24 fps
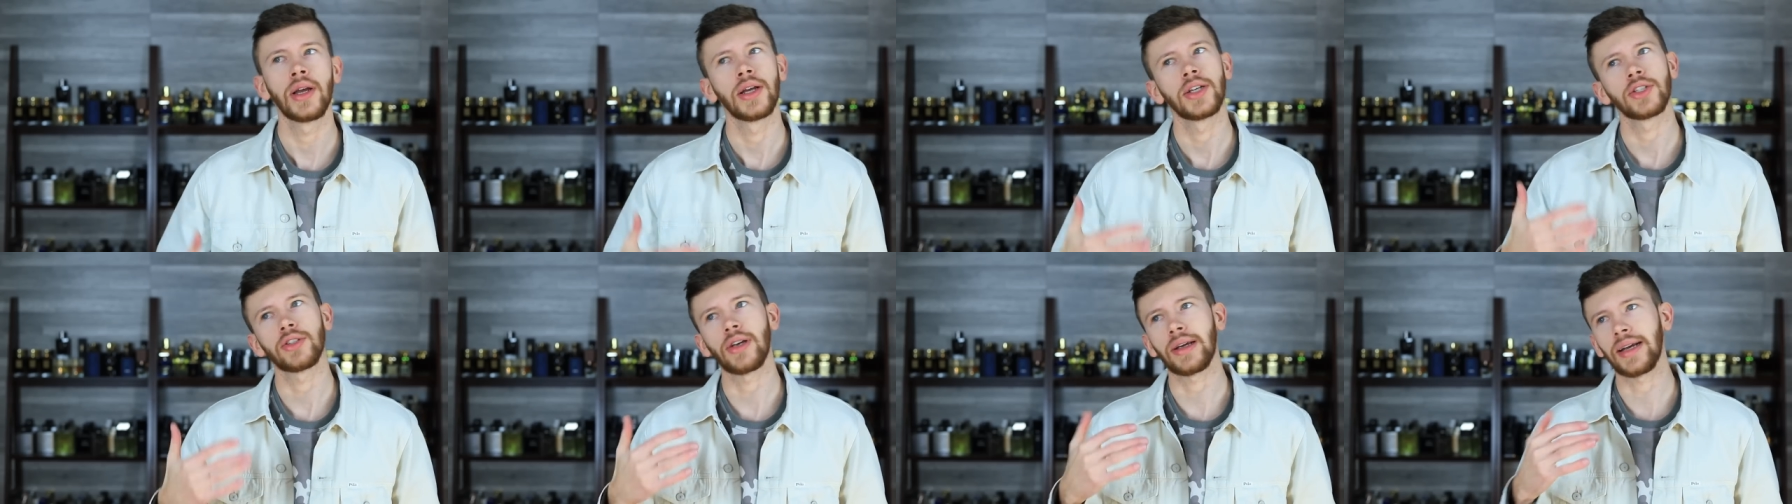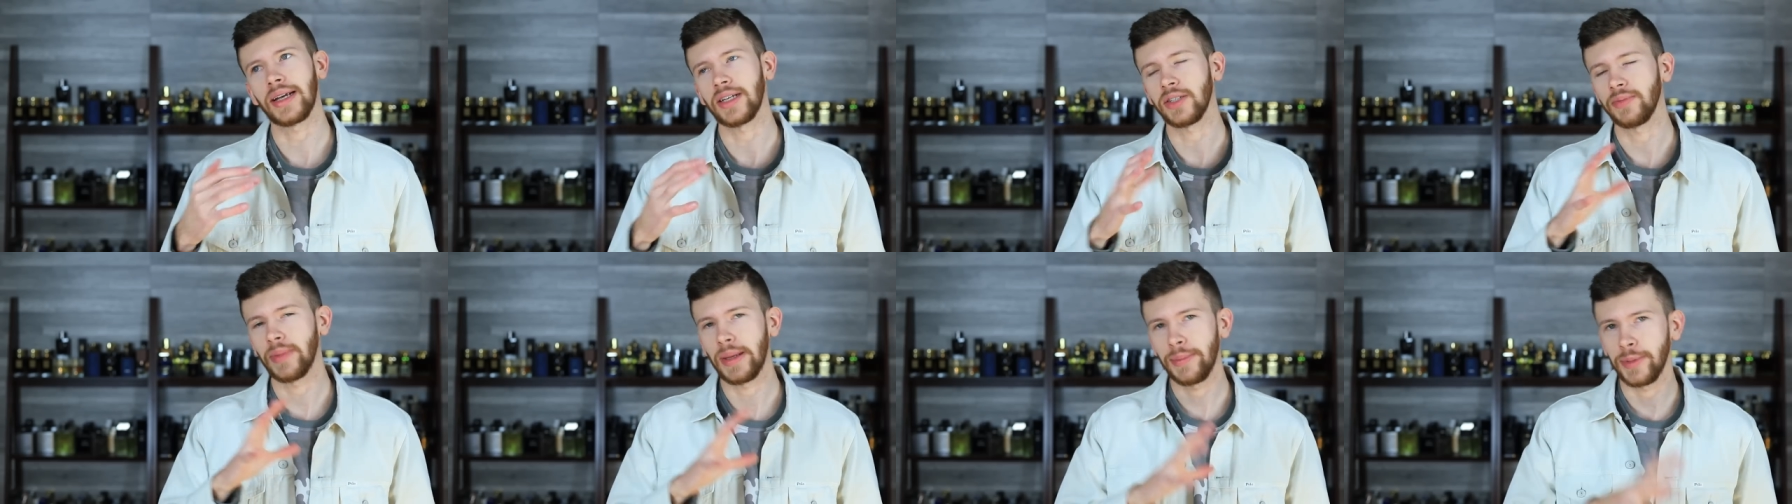So I
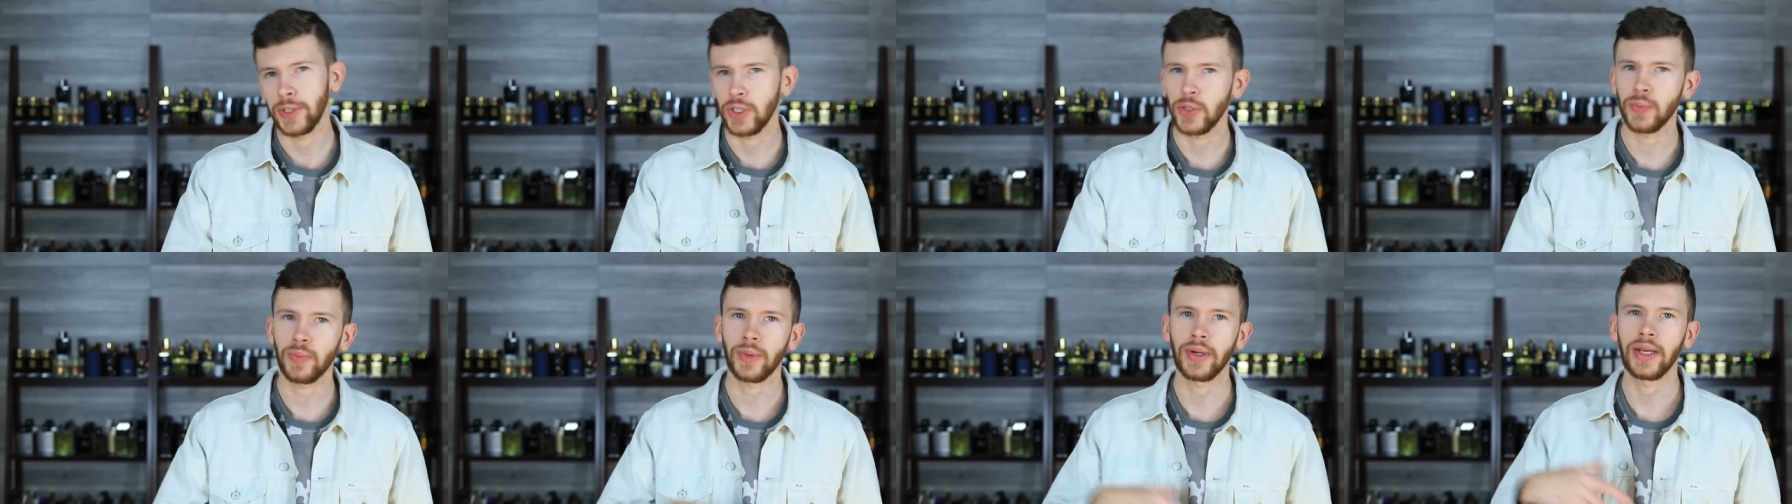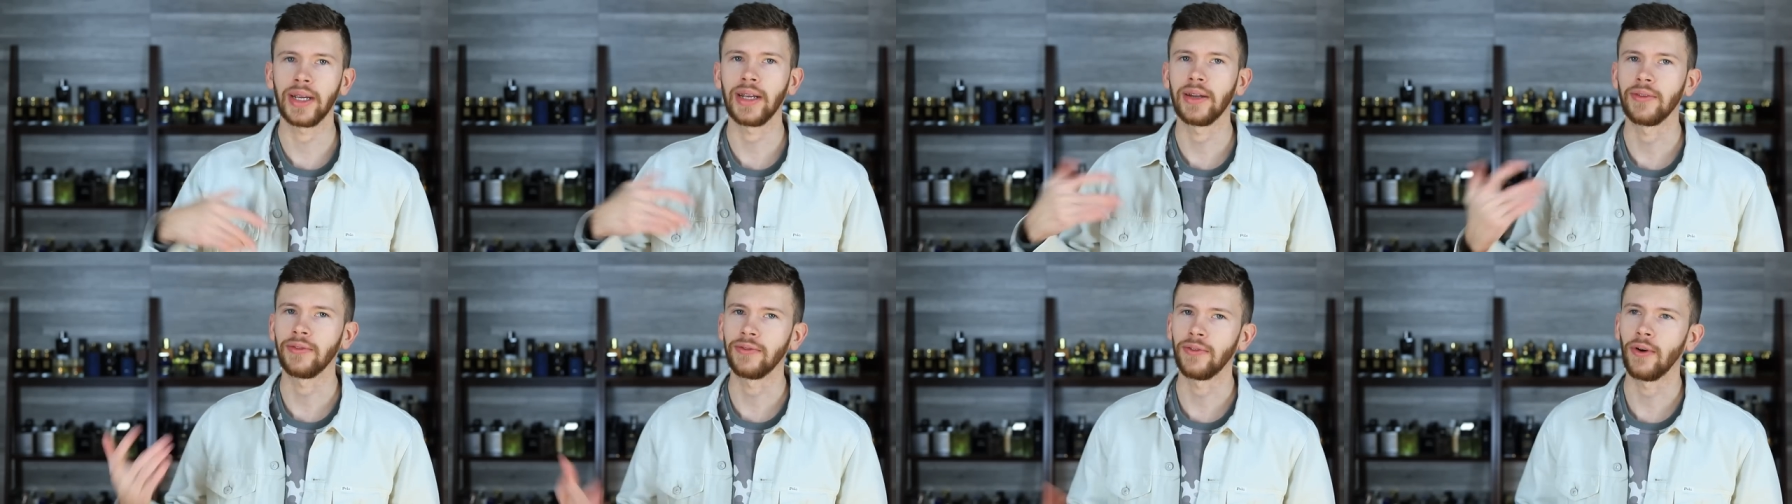guess maybe
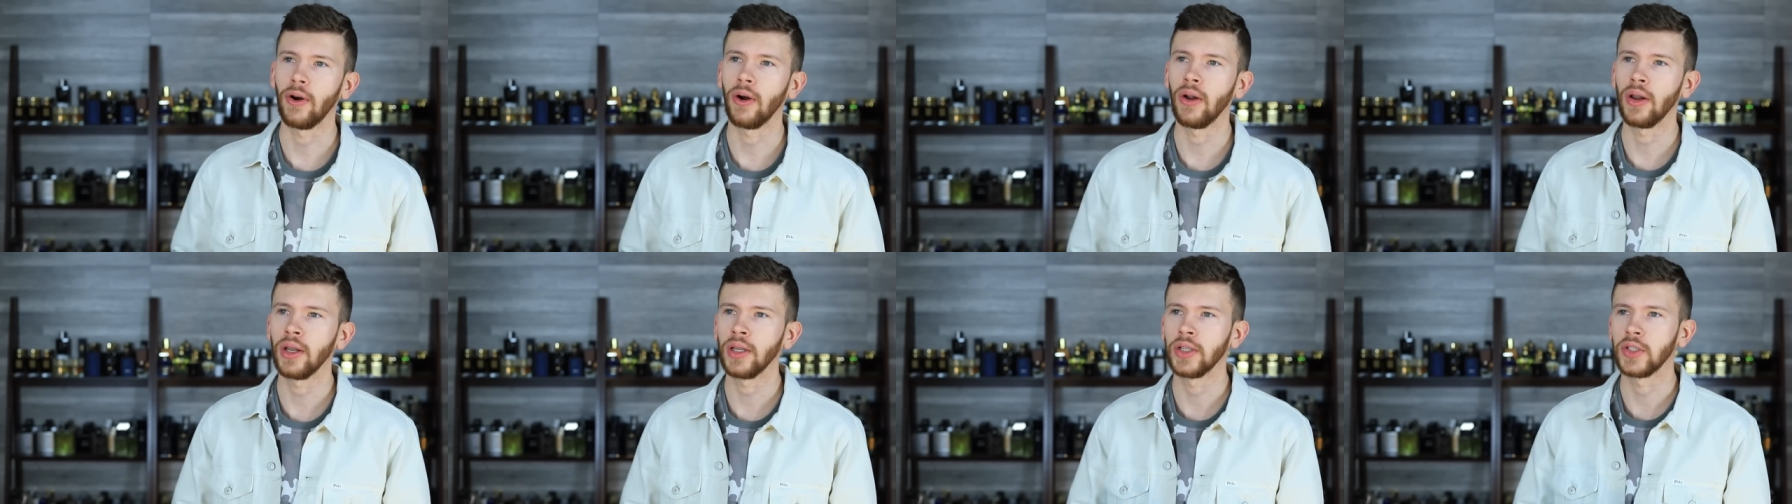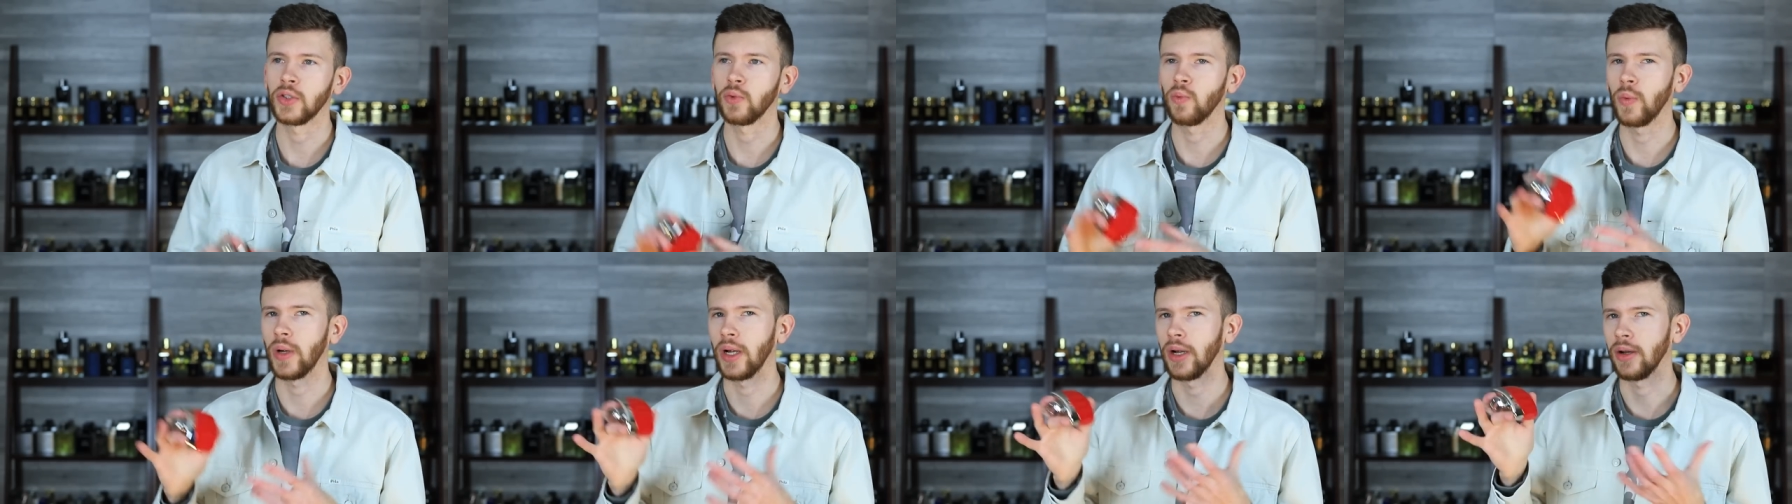spring and fall
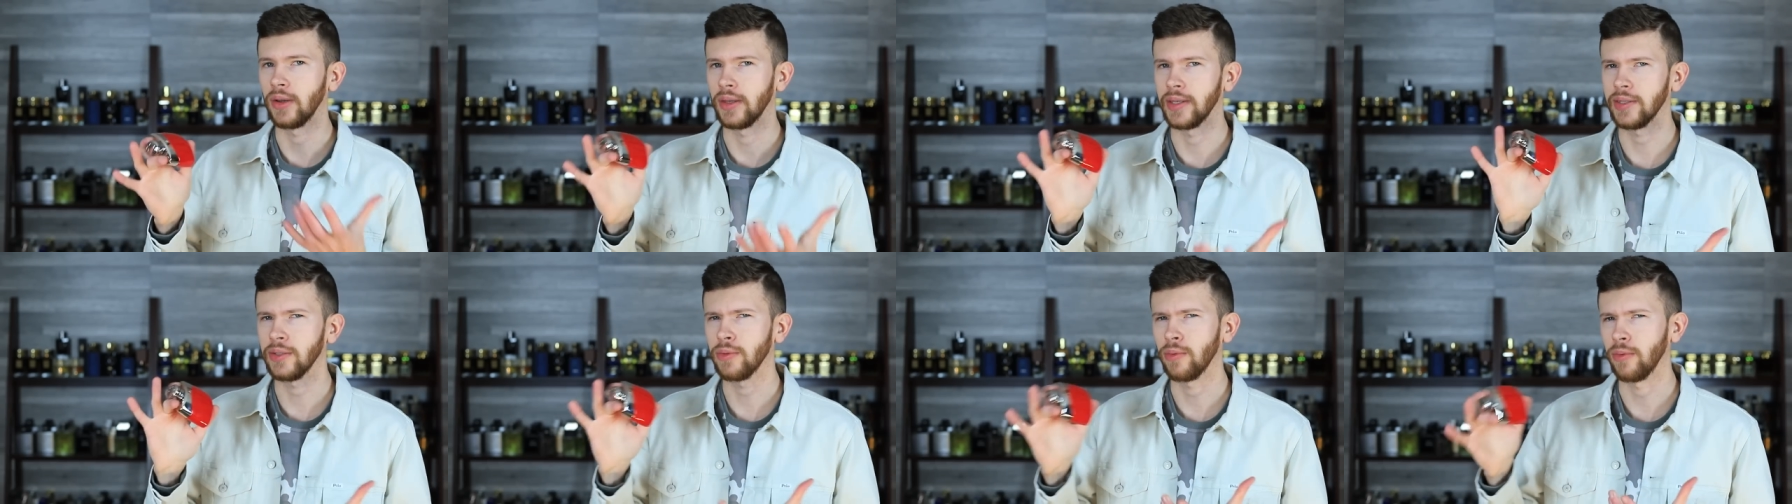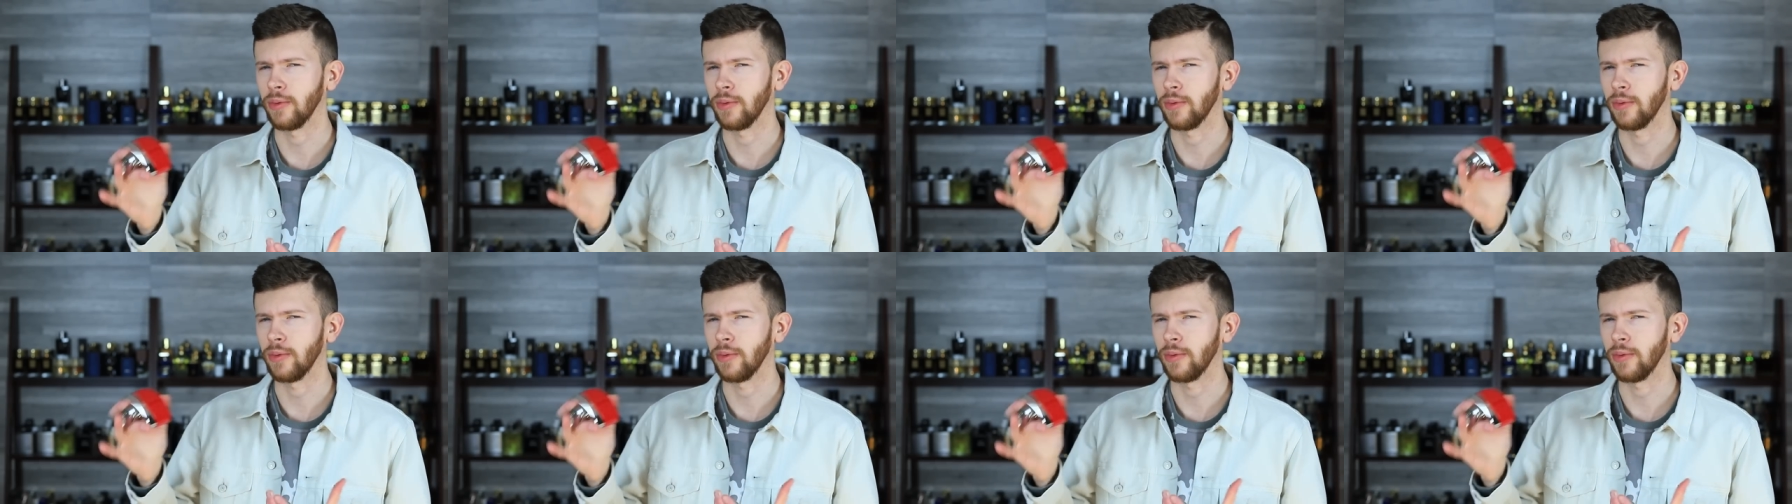is where this